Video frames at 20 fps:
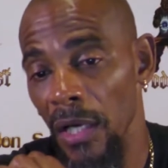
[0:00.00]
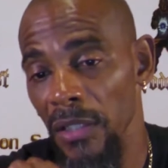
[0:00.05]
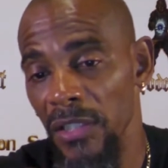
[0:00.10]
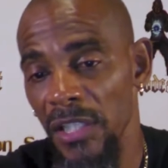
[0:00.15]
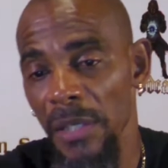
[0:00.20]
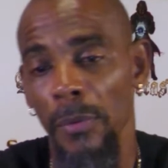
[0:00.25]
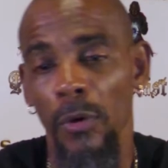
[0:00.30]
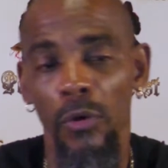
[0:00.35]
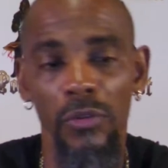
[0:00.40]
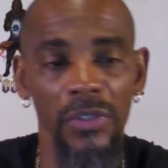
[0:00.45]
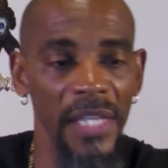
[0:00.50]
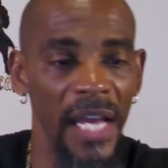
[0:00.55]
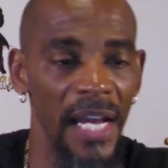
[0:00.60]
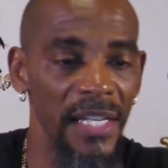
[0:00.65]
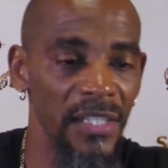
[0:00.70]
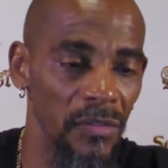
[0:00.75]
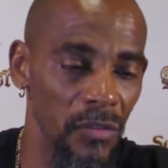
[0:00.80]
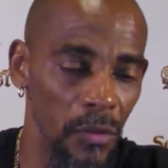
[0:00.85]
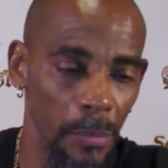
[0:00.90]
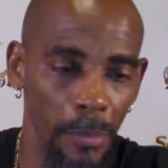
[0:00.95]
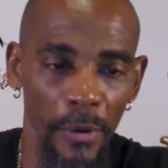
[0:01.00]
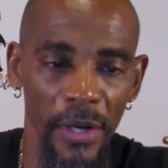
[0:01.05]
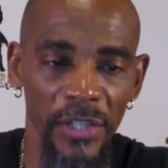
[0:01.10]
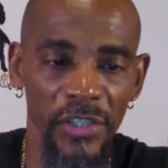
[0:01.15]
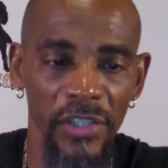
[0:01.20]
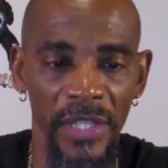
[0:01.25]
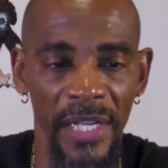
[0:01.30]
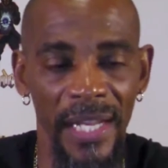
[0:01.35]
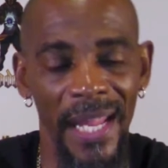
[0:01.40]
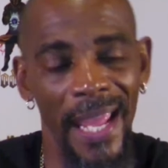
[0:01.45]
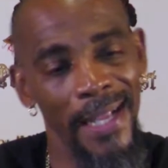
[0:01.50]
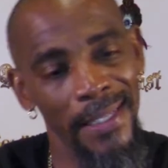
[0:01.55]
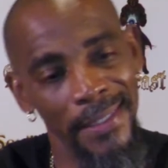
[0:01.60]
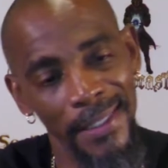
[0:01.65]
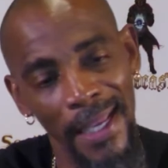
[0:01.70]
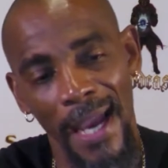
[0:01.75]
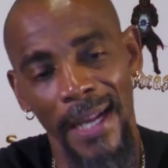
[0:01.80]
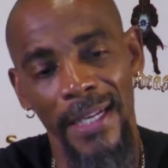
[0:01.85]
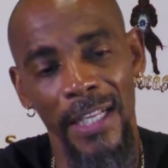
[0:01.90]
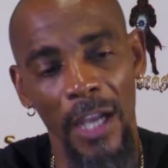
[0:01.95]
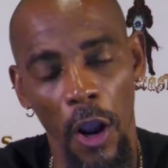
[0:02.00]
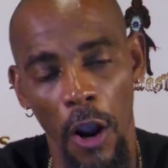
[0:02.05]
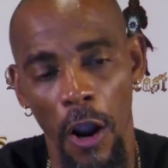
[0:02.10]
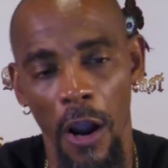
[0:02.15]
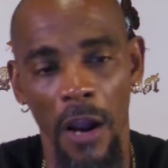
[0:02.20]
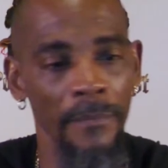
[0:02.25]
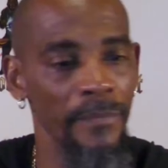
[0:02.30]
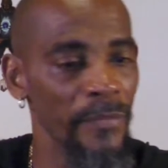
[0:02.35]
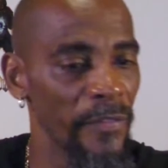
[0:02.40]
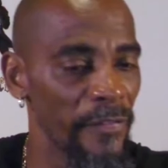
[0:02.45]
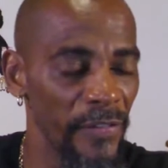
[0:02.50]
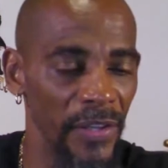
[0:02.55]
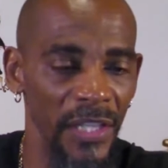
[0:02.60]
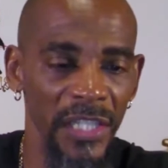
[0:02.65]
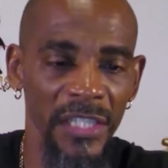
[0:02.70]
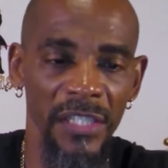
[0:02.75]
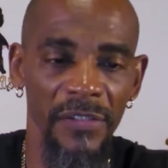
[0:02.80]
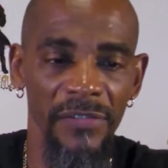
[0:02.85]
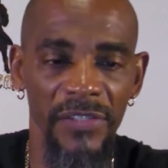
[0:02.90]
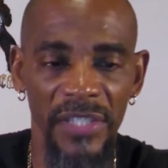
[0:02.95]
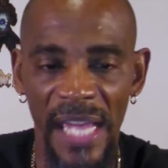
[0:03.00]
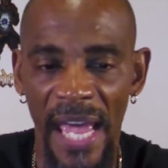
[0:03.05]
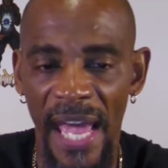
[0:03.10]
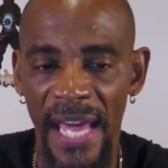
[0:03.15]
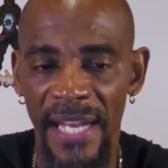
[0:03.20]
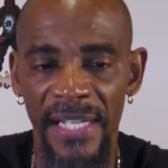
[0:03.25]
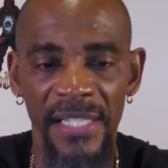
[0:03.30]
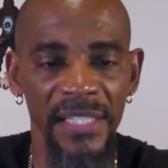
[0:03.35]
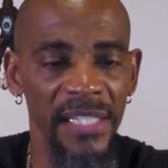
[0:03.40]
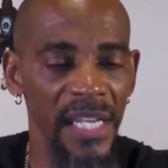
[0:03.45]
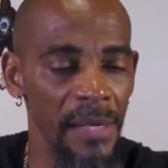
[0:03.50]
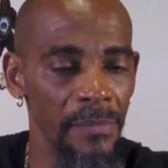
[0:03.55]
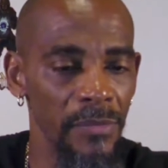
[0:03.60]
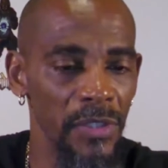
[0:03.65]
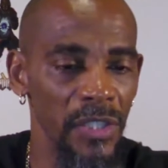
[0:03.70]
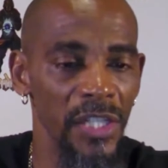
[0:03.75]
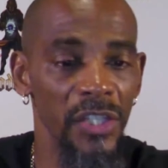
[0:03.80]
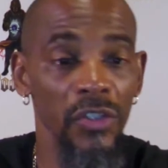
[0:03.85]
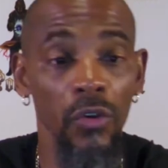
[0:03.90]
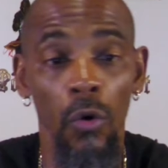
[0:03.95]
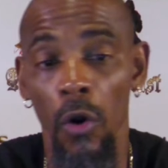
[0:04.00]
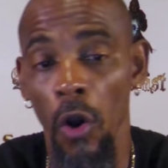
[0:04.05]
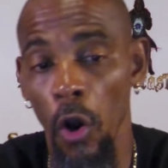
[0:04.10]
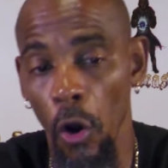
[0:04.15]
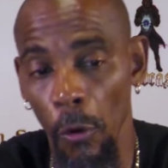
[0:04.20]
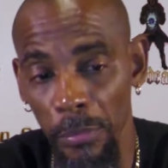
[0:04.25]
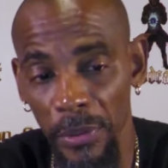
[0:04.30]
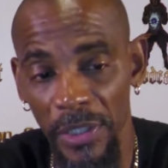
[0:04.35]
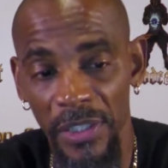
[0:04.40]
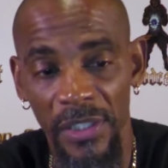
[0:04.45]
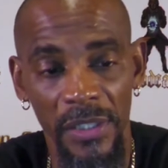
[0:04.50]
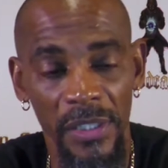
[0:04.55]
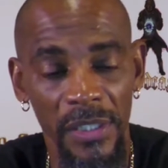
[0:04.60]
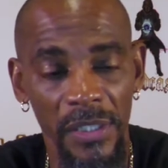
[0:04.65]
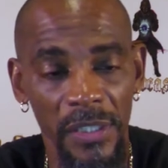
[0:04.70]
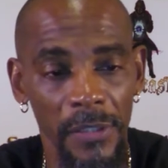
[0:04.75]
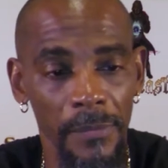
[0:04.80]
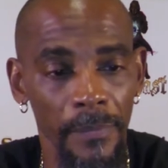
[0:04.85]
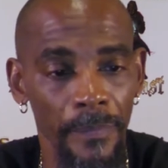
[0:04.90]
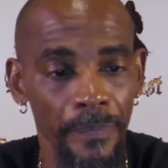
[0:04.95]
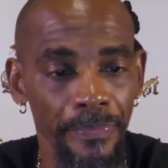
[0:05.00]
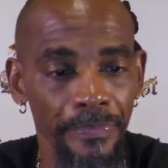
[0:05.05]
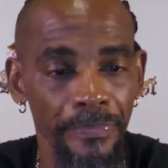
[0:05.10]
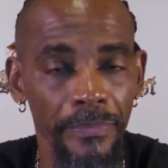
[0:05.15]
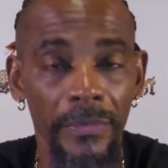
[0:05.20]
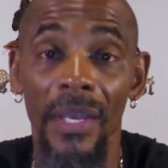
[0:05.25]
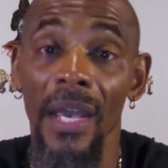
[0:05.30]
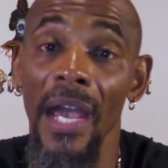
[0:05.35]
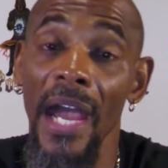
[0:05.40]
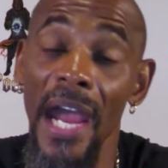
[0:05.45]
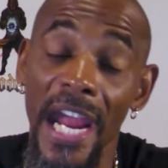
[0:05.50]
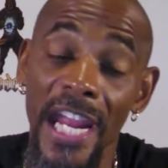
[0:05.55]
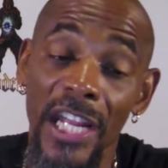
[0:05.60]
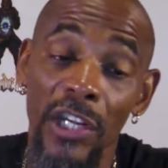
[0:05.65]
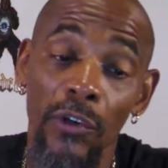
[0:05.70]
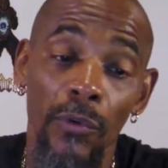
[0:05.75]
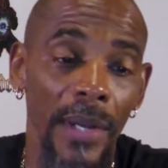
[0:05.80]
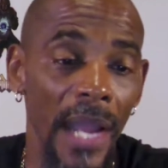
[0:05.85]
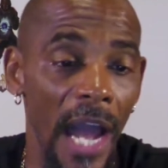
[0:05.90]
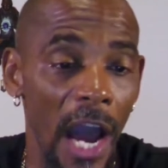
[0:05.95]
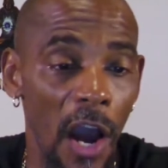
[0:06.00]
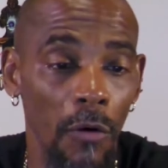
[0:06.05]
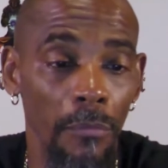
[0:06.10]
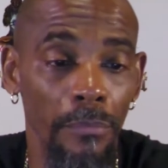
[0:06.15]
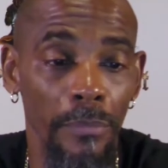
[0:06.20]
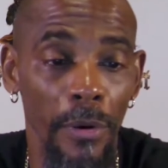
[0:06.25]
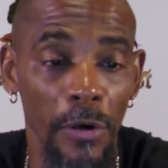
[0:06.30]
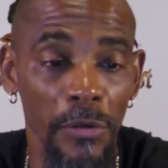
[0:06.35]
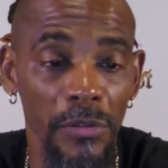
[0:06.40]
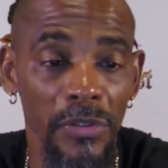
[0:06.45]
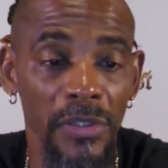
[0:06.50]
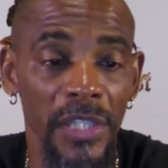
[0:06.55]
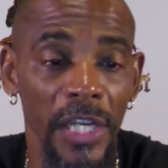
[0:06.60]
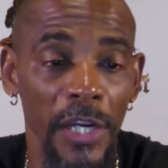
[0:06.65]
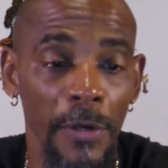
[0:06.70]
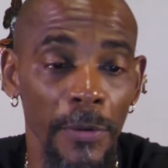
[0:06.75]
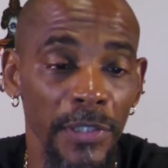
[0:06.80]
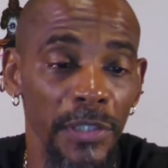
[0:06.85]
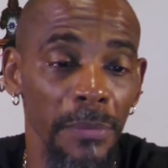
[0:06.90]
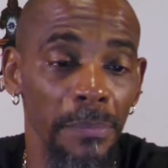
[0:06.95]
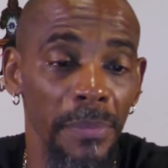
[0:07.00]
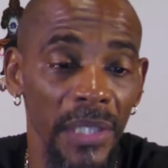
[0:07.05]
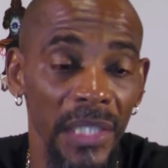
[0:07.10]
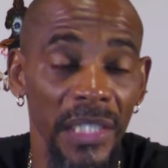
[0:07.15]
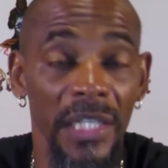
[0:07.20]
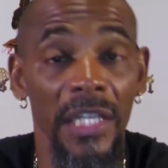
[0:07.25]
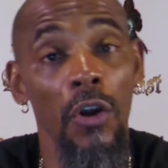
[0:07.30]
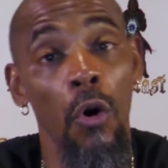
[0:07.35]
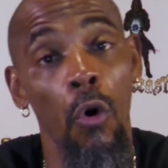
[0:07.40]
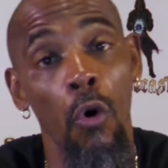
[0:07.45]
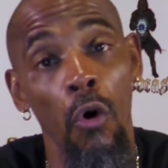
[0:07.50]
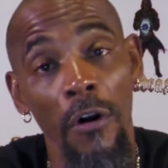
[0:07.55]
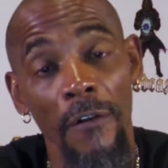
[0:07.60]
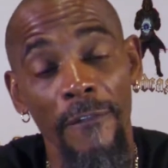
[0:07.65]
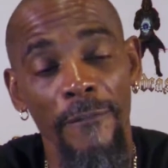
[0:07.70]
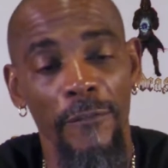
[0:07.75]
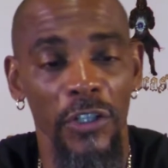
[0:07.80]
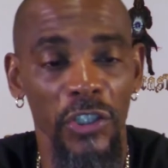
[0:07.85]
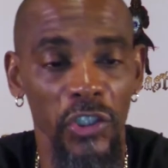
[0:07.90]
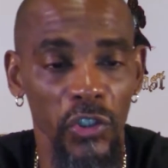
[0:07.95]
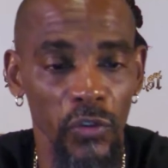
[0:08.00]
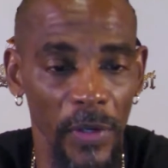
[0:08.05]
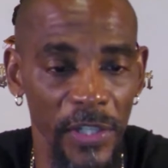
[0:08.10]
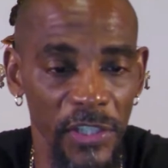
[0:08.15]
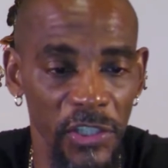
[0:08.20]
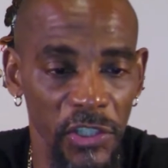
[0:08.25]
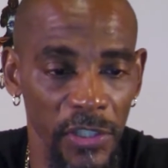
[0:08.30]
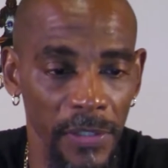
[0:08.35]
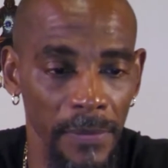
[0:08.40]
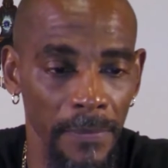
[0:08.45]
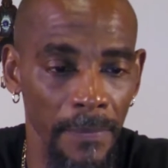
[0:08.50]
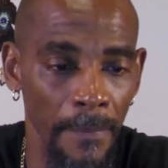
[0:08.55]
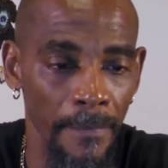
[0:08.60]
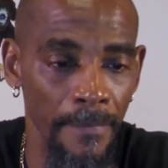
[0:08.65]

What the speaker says: Typical signs of depression and anxiety are feelings of sadness, emptiness, or hopelessness, angry outbursts, irritability or frustration,